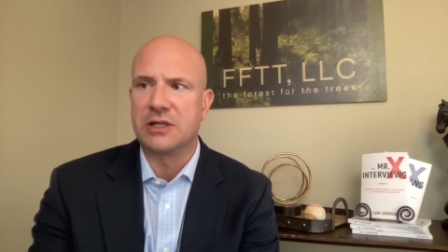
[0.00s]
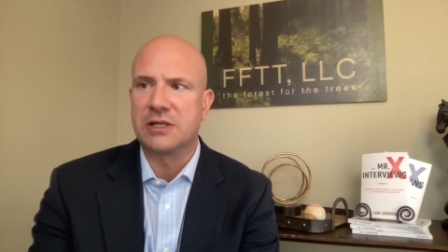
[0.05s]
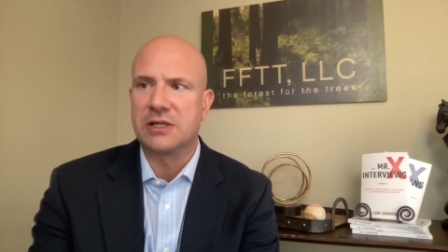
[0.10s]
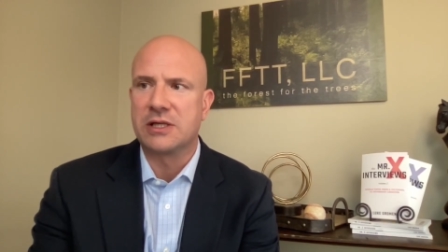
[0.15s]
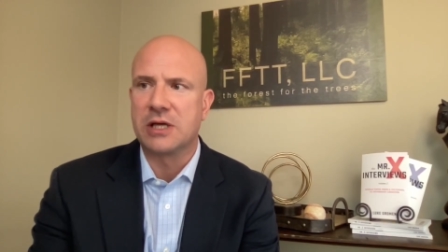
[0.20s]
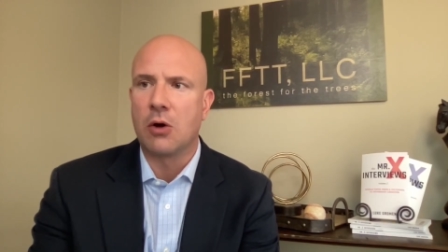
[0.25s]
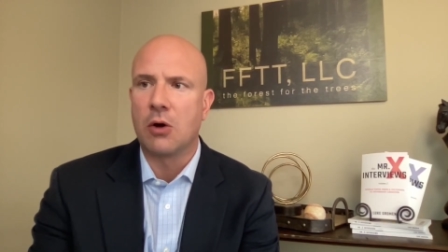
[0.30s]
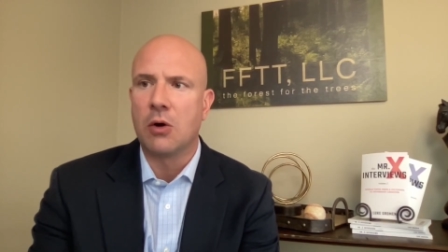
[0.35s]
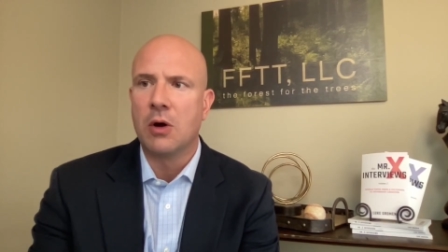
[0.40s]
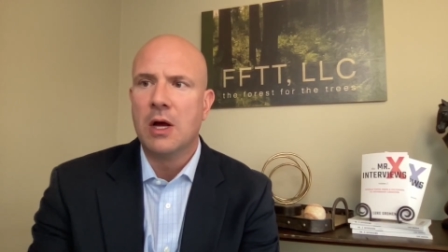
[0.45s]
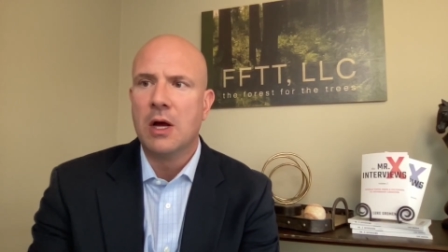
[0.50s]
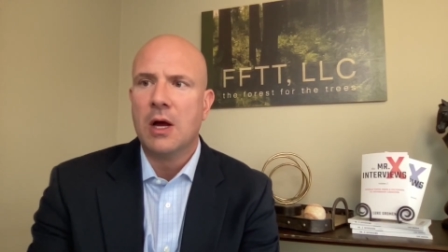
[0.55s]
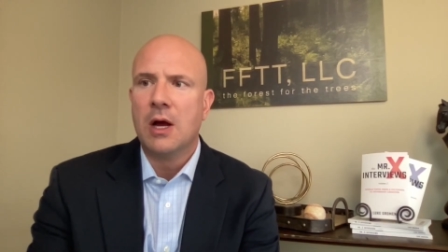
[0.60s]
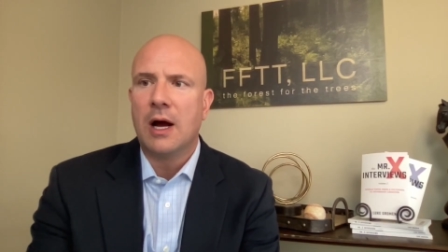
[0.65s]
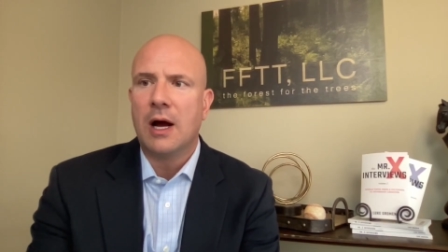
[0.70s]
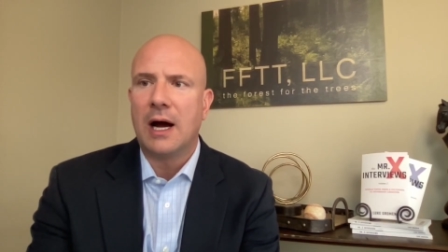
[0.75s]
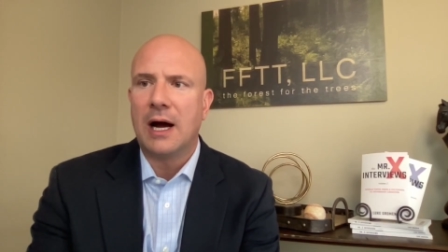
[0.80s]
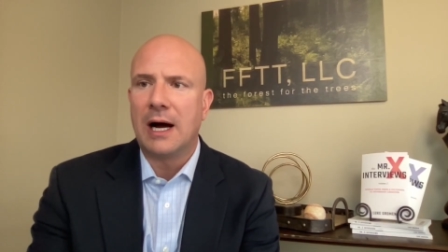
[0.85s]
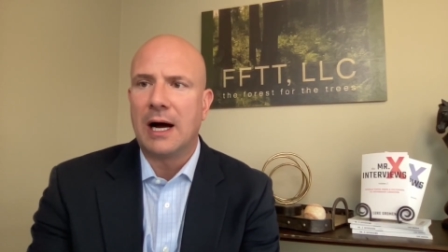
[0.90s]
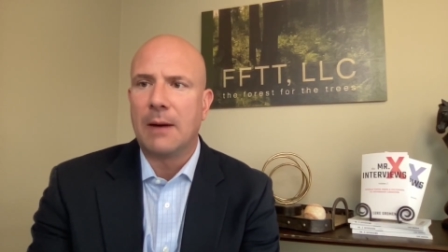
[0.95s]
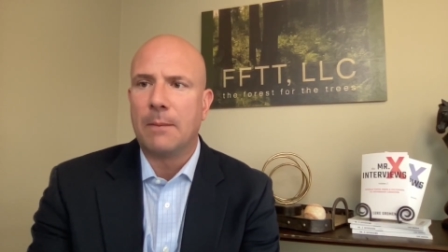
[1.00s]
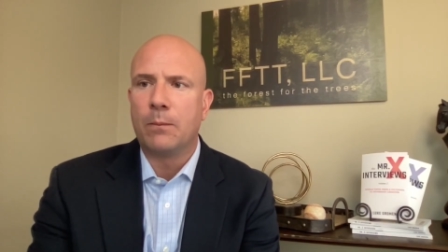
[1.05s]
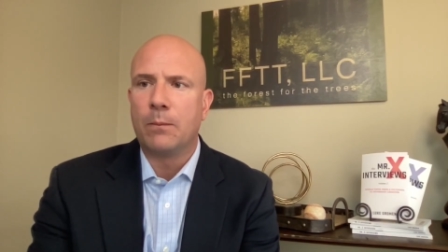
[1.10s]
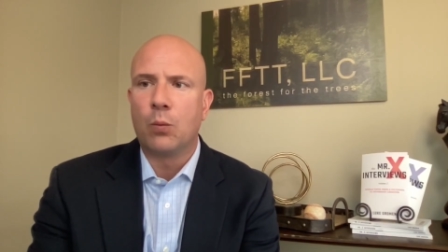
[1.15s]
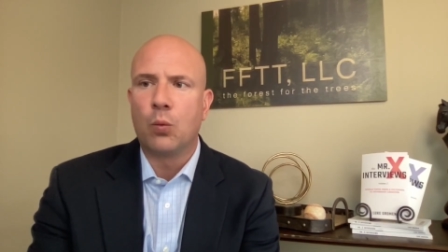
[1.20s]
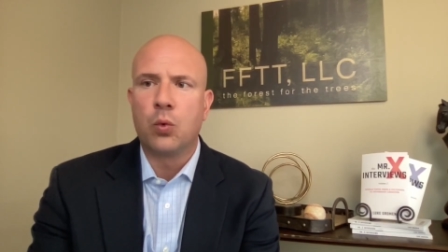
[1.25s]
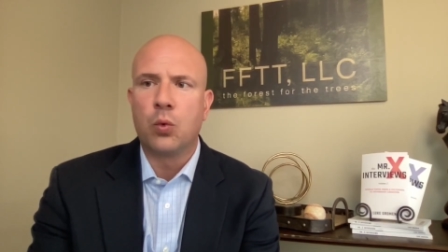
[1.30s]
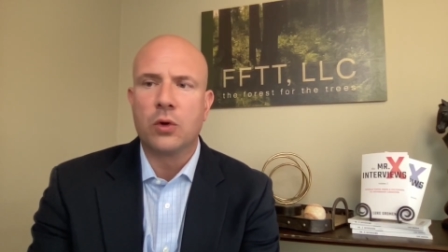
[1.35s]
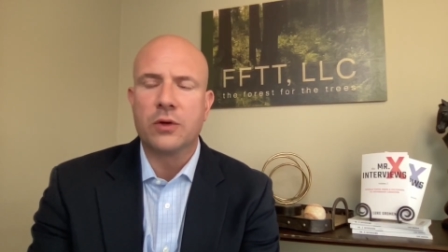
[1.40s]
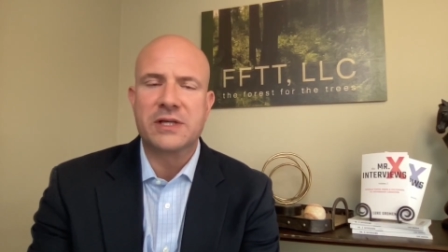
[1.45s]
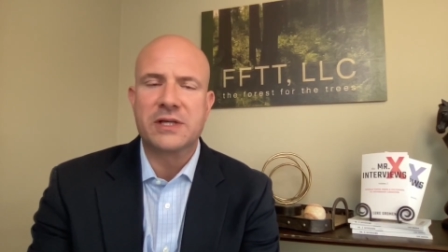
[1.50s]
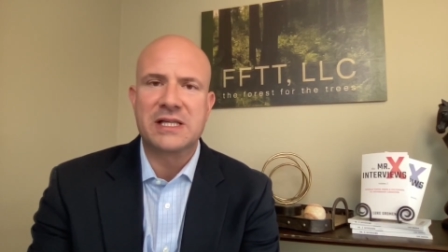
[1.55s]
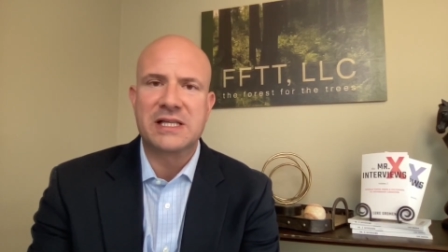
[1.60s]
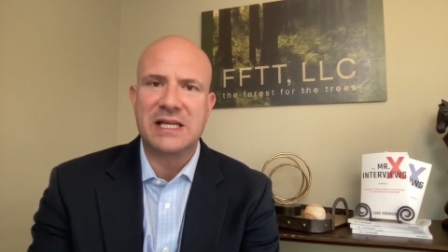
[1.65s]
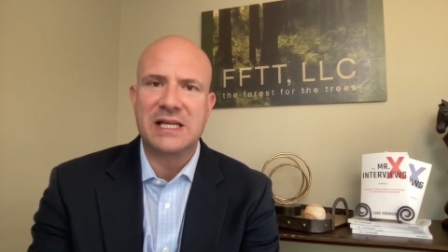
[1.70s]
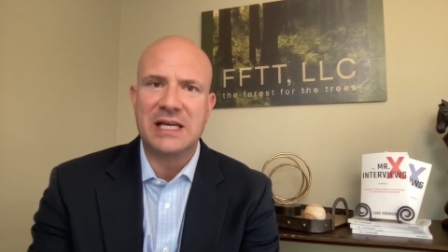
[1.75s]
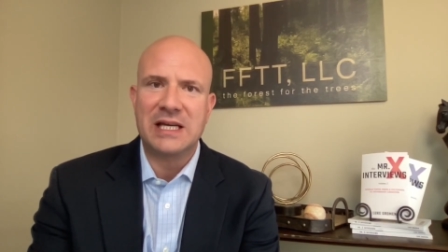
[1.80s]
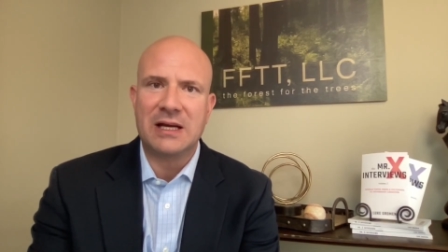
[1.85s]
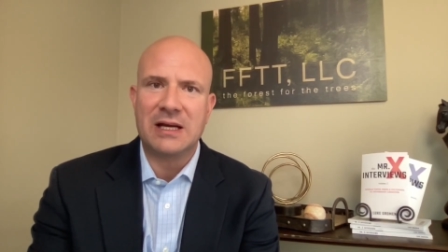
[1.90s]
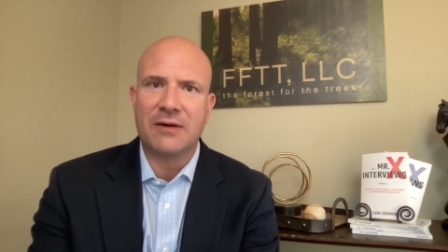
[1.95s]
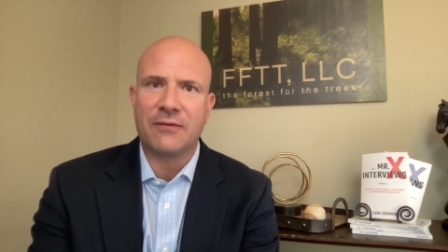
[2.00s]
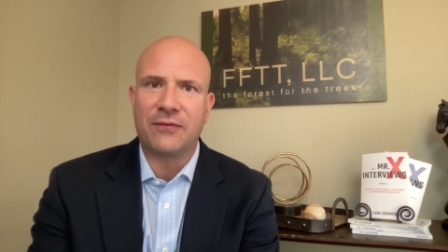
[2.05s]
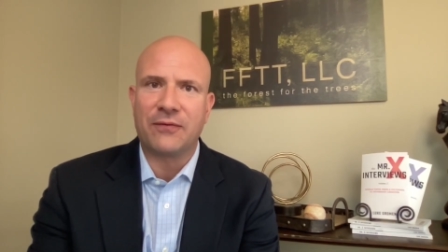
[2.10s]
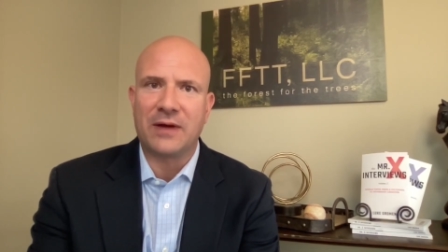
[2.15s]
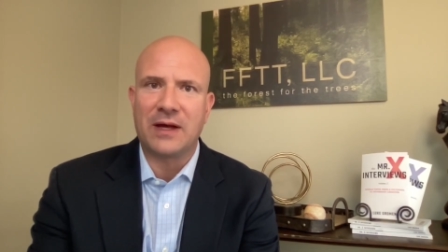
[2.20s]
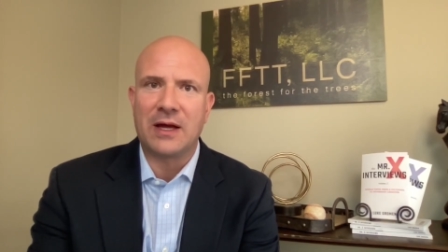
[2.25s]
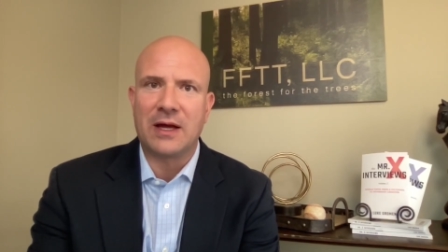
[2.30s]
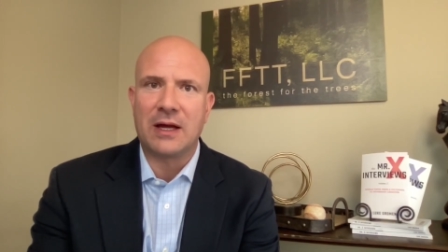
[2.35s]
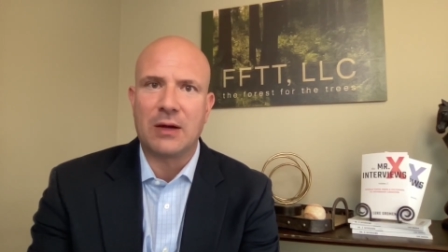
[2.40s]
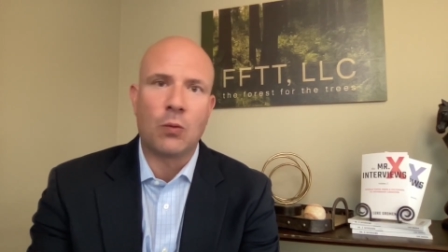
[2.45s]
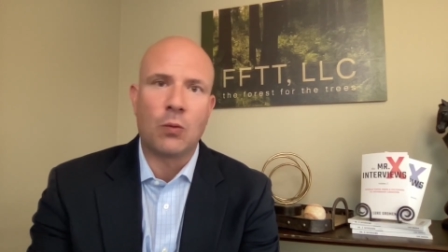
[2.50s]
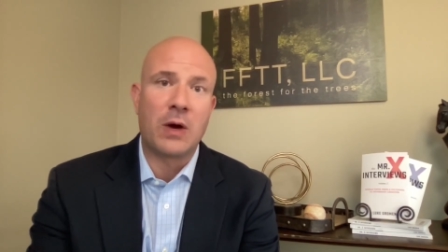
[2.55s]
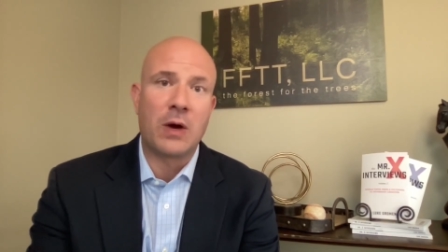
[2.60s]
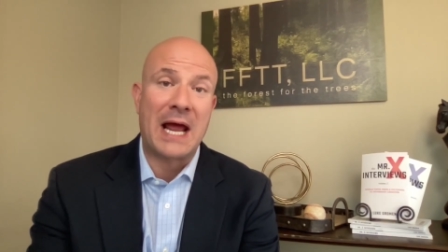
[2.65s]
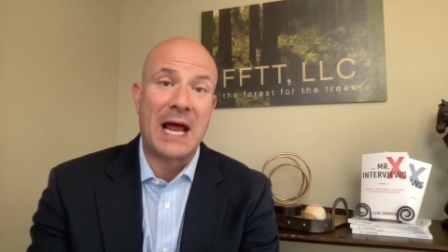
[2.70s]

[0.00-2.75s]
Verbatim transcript: So uh, we'll see if it, eh, what